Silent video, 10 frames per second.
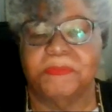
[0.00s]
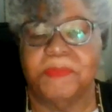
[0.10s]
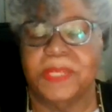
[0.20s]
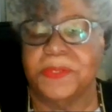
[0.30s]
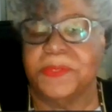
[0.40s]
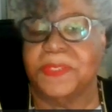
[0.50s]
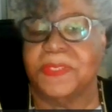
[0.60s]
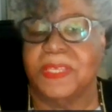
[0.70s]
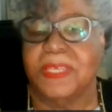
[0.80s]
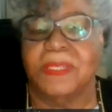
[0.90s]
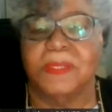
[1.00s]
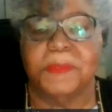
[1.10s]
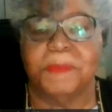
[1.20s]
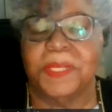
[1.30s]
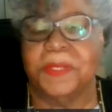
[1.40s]
better
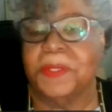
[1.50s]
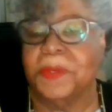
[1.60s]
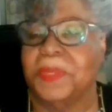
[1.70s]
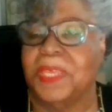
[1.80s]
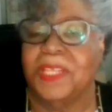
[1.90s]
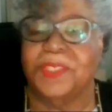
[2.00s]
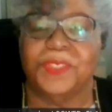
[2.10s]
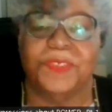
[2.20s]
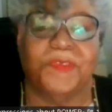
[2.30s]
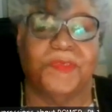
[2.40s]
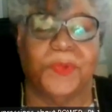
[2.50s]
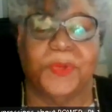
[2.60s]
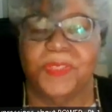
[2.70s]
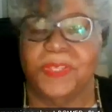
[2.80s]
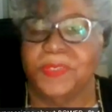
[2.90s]
skills, better location
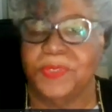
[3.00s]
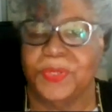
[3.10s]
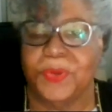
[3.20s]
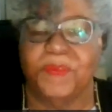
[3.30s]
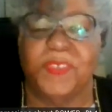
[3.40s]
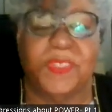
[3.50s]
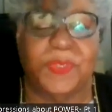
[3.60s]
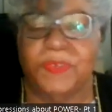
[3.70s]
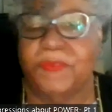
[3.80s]
for their service